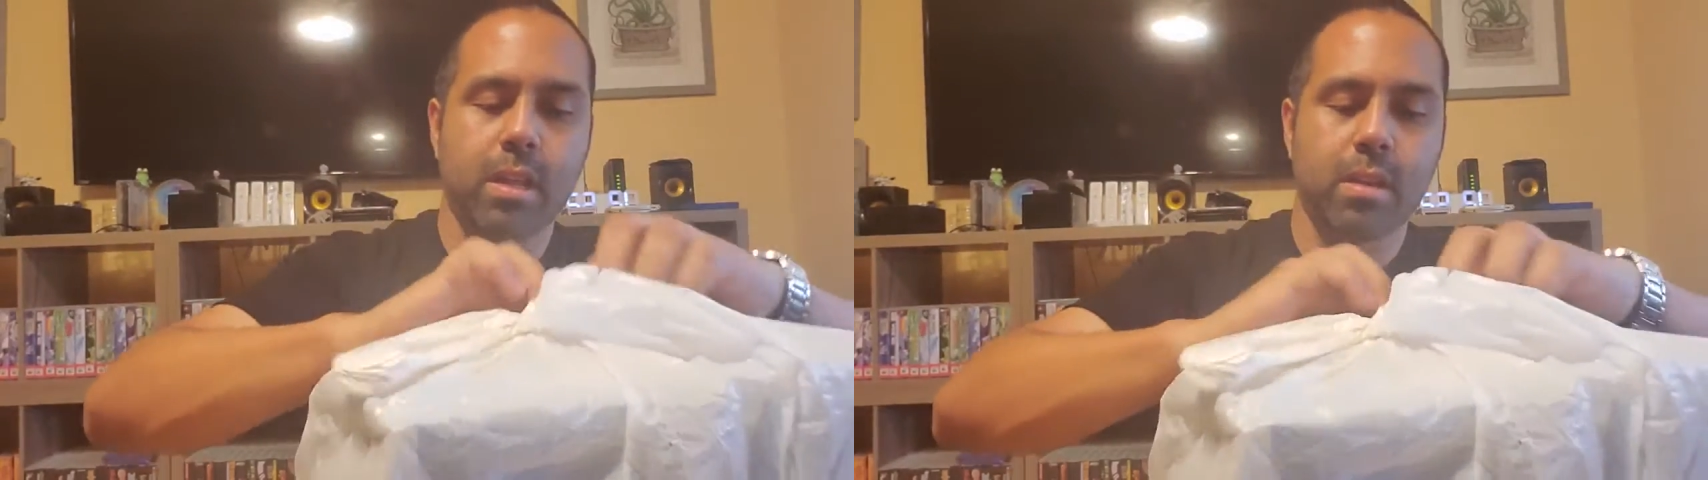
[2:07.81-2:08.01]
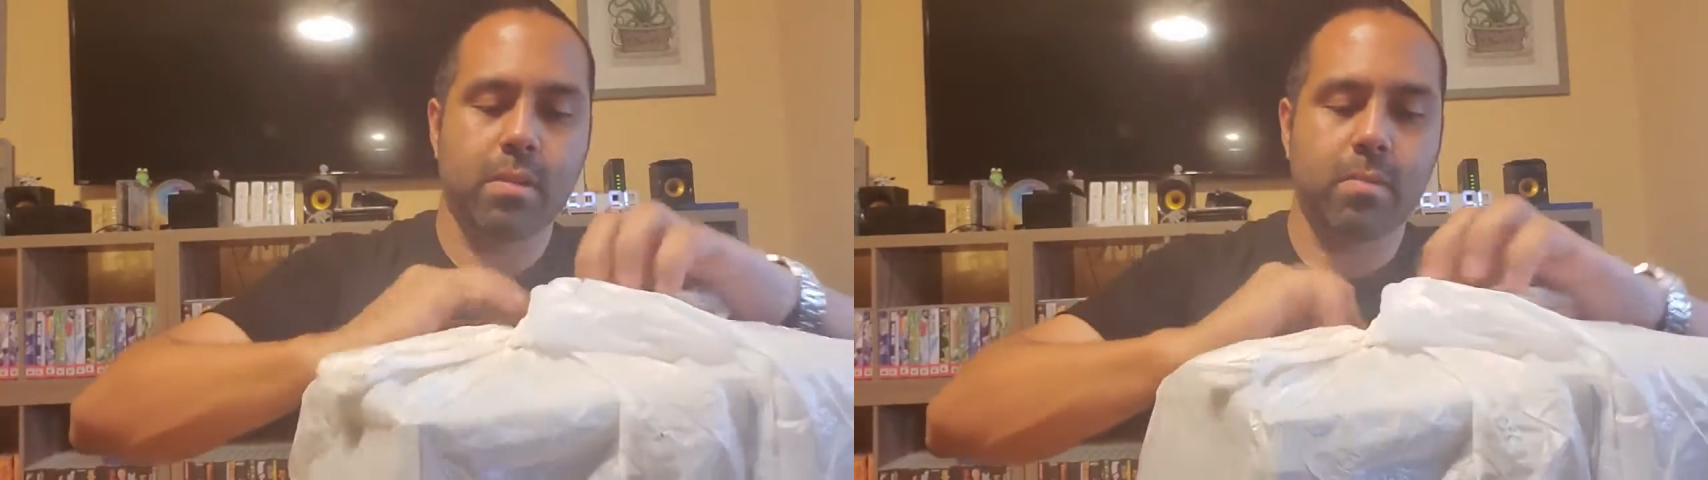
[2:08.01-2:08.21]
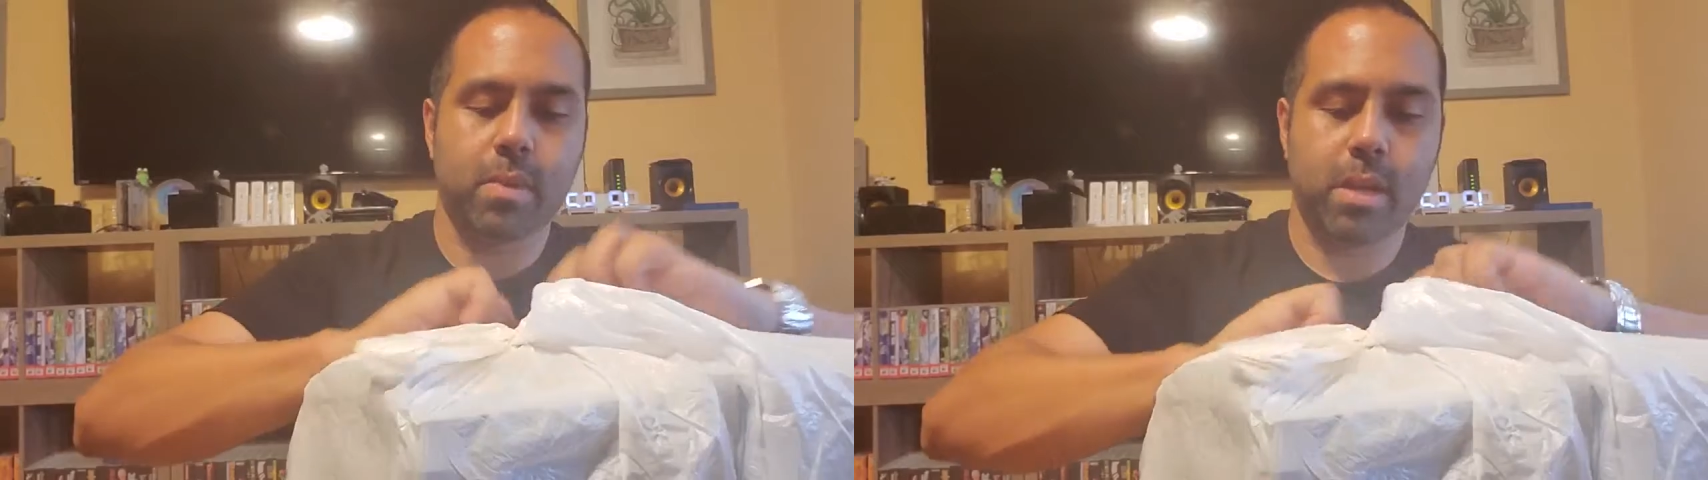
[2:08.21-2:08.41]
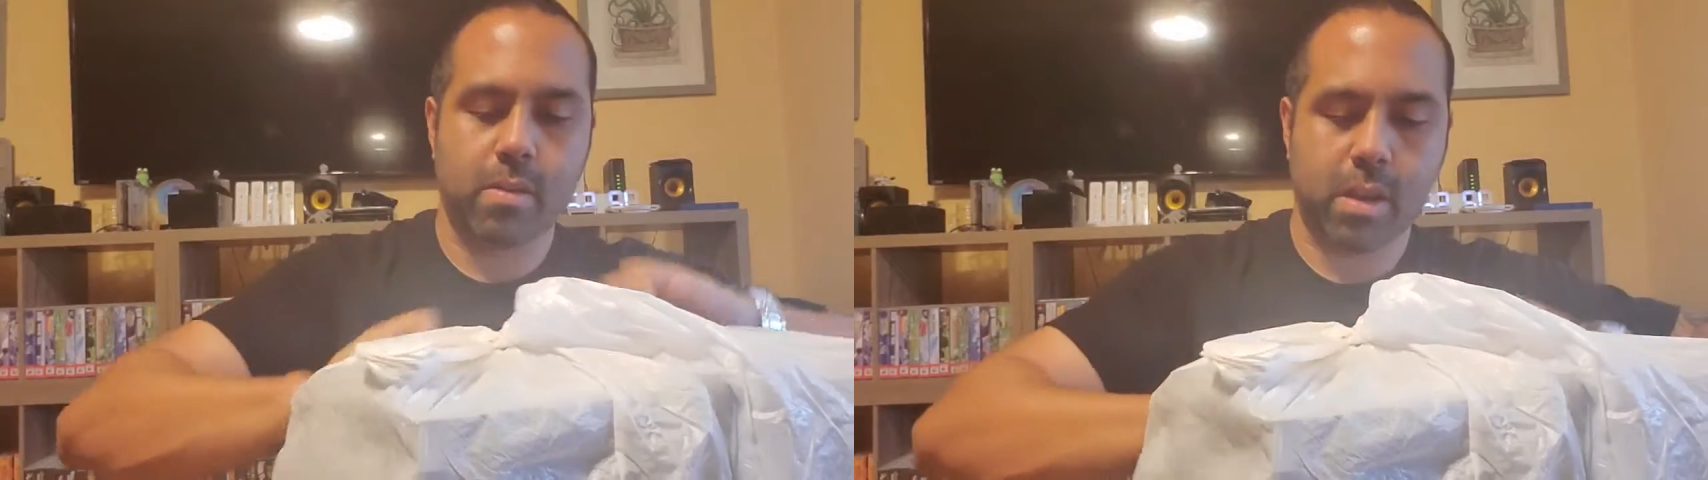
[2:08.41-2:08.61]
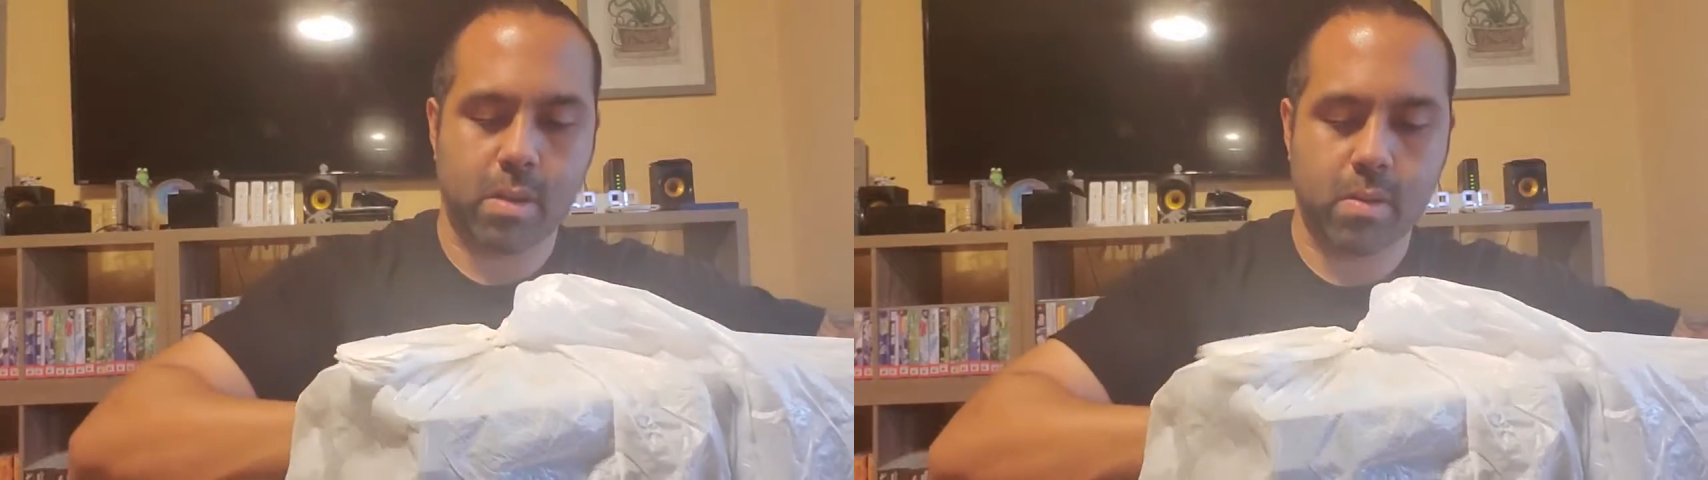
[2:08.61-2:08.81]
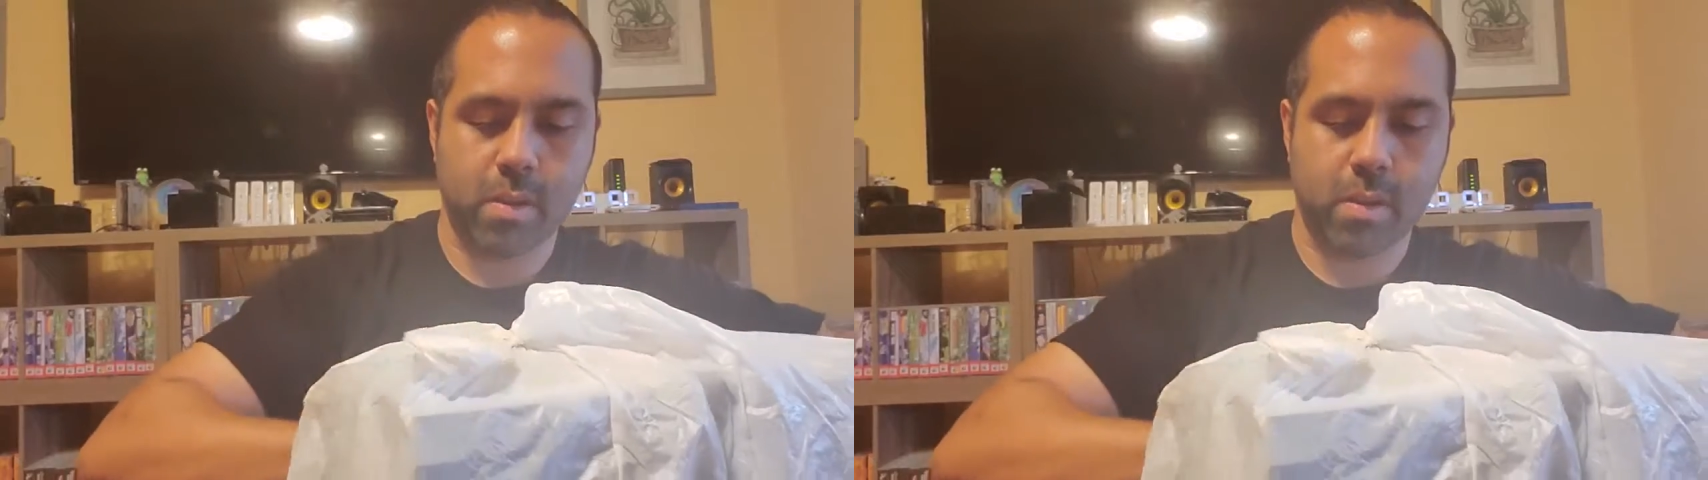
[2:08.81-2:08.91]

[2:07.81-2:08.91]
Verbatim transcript: Oh, here we go.